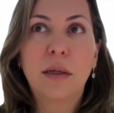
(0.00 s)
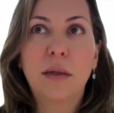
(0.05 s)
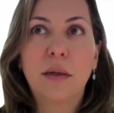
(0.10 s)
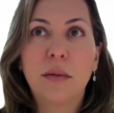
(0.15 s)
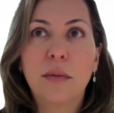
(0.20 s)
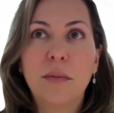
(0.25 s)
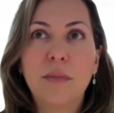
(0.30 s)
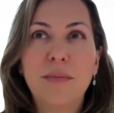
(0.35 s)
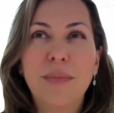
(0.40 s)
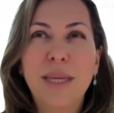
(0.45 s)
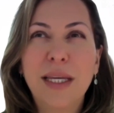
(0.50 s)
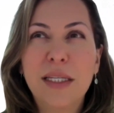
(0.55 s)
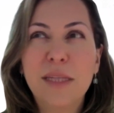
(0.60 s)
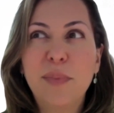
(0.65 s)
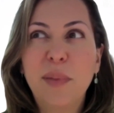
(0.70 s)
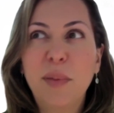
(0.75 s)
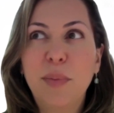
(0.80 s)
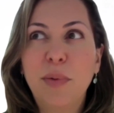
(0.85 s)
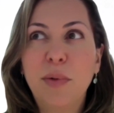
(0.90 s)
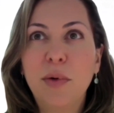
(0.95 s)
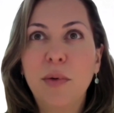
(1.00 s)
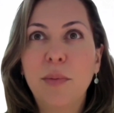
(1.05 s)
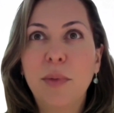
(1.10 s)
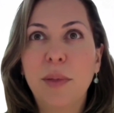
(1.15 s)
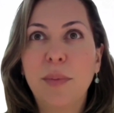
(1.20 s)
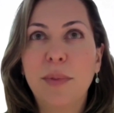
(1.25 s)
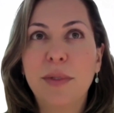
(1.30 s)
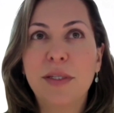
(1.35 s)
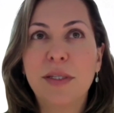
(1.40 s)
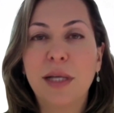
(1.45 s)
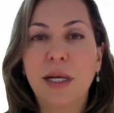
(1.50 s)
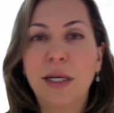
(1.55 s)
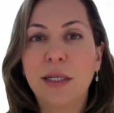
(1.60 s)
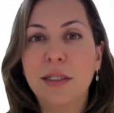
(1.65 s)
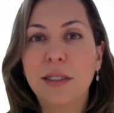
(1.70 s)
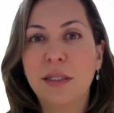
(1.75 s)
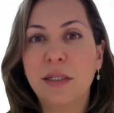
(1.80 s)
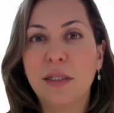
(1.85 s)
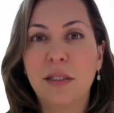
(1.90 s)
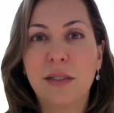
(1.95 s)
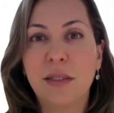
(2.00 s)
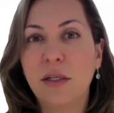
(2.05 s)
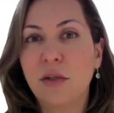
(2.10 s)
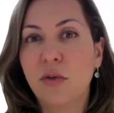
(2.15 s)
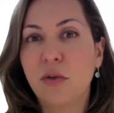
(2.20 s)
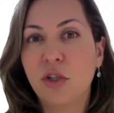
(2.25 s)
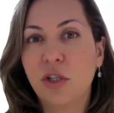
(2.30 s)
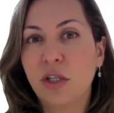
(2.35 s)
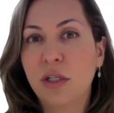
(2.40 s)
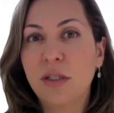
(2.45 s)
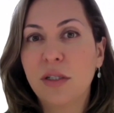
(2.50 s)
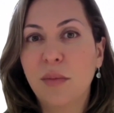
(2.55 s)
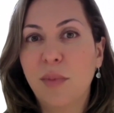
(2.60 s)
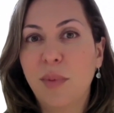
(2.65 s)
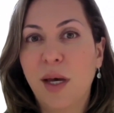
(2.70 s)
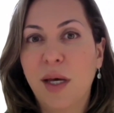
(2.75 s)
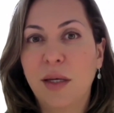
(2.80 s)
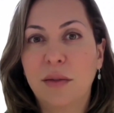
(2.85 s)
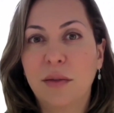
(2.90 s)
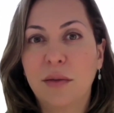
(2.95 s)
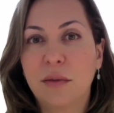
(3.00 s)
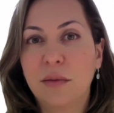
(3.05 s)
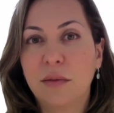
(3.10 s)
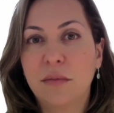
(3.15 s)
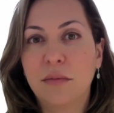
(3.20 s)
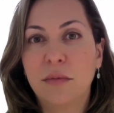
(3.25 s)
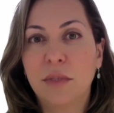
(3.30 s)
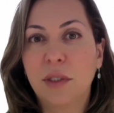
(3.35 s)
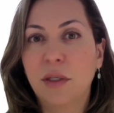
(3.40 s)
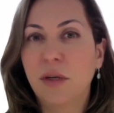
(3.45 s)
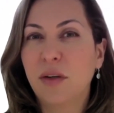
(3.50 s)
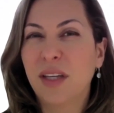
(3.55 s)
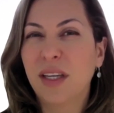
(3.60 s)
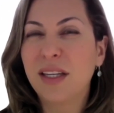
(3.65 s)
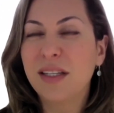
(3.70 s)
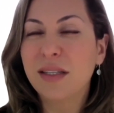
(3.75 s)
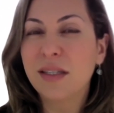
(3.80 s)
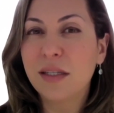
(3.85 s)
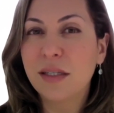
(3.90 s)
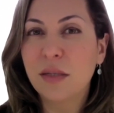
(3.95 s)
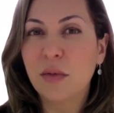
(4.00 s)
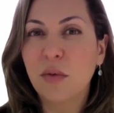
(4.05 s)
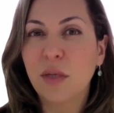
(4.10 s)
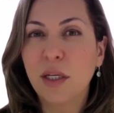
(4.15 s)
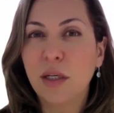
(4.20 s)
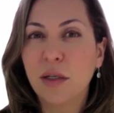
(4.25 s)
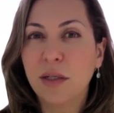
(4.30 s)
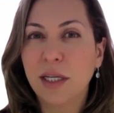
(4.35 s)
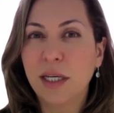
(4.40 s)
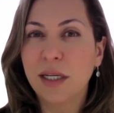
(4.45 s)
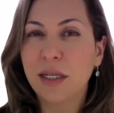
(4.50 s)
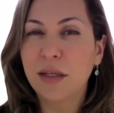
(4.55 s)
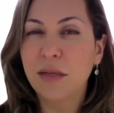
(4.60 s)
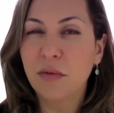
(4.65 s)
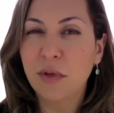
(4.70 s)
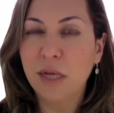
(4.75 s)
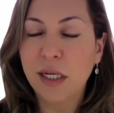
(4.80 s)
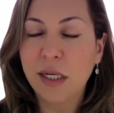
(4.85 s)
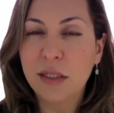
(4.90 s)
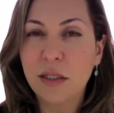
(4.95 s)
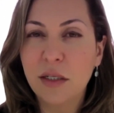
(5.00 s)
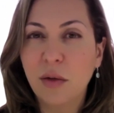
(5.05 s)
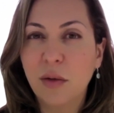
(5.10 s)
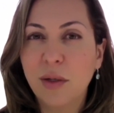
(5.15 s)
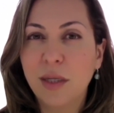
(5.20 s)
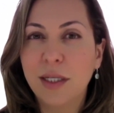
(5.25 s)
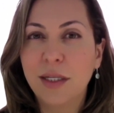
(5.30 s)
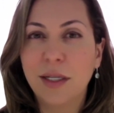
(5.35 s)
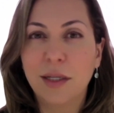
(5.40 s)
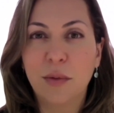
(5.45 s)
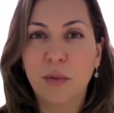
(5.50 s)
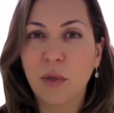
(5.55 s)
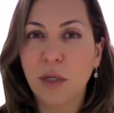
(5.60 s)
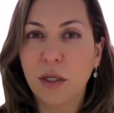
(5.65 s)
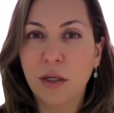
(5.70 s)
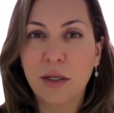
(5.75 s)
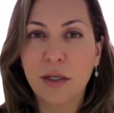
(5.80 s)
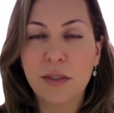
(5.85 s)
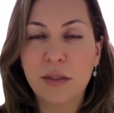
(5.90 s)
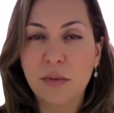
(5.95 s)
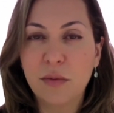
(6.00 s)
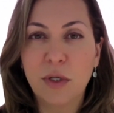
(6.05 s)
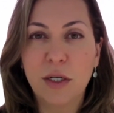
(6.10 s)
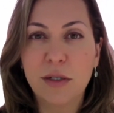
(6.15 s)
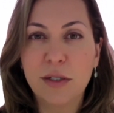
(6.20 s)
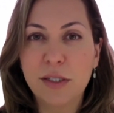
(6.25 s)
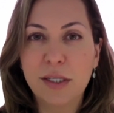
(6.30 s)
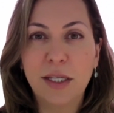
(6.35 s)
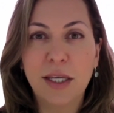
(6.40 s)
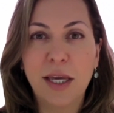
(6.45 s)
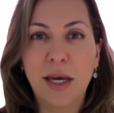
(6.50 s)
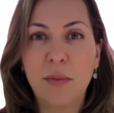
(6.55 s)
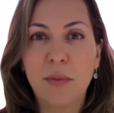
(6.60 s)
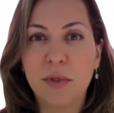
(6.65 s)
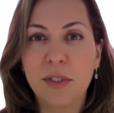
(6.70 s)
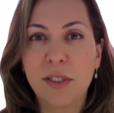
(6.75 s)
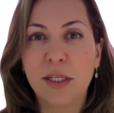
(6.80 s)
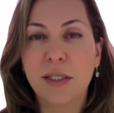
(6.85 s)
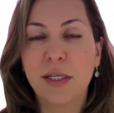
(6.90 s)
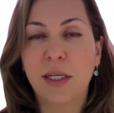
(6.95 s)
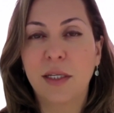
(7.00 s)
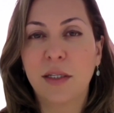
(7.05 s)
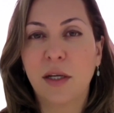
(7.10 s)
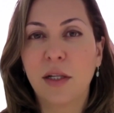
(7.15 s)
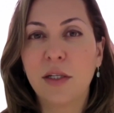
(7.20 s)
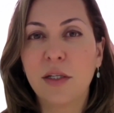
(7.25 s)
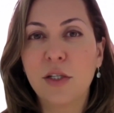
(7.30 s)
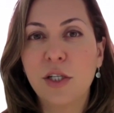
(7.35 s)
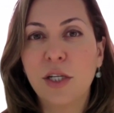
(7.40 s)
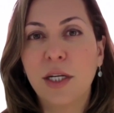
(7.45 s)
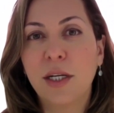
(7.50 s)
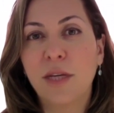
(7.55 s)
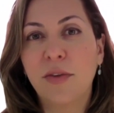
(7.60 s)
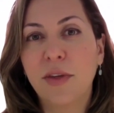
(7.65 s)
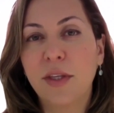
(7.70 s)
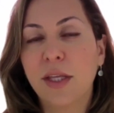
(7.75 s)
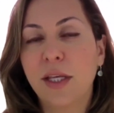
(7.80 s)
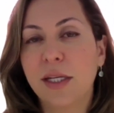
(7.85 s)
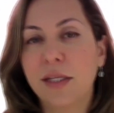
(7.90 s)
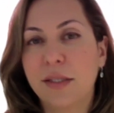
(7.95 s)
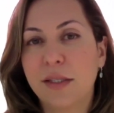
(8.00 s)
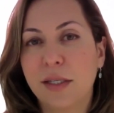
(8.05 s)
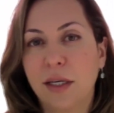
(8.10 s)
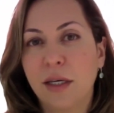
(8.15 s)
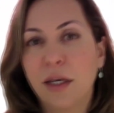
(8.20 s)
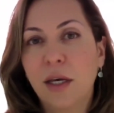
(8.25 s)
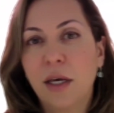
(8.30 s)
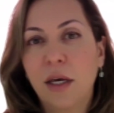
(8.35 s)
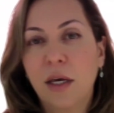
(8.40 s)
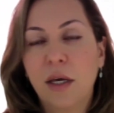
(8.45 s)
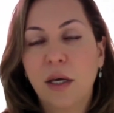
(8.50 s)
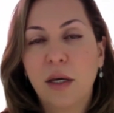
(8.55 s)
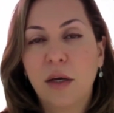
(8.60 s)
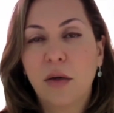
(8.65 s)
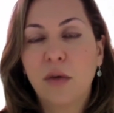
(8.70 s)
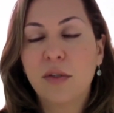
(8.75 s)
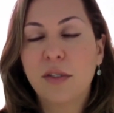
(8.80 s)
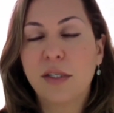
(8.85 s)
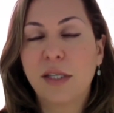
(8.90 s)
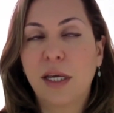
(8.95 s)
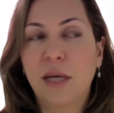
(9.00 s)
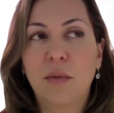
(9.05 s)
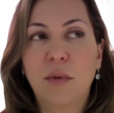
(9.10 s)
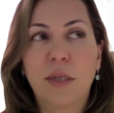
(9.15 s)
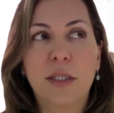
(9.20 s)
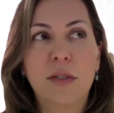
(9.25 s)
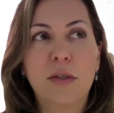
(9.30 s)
makes people slightly disillusioned about, is this real? Can I really do it? Like, where is the gap? What's the technology? And I think that's a good segue